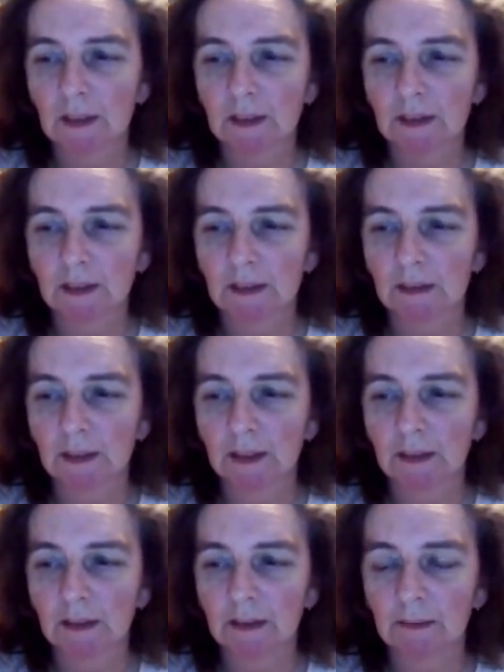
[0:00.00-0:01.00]
It is
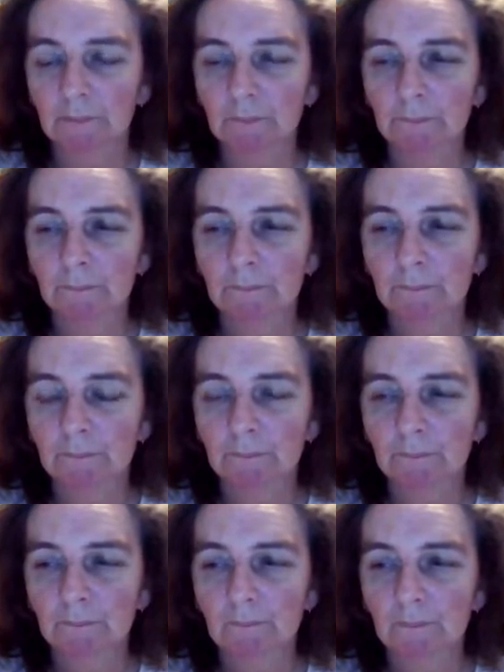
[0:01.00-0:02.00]
a
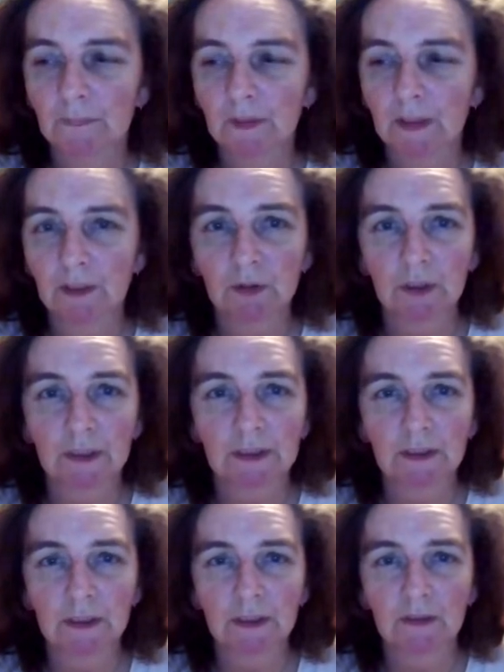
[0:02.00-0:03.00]

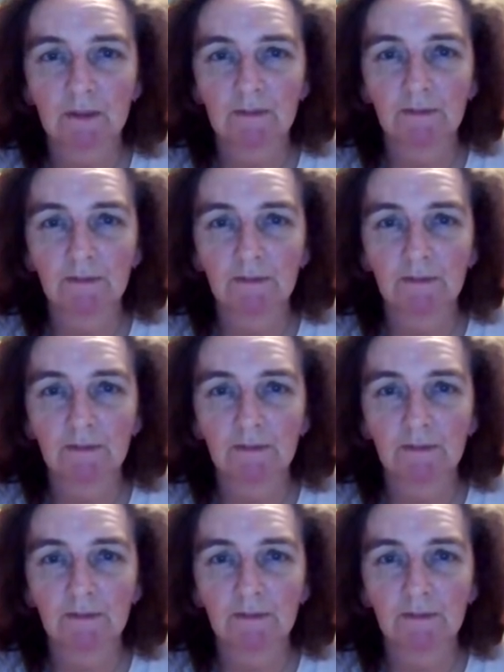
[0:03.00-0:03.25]
interesting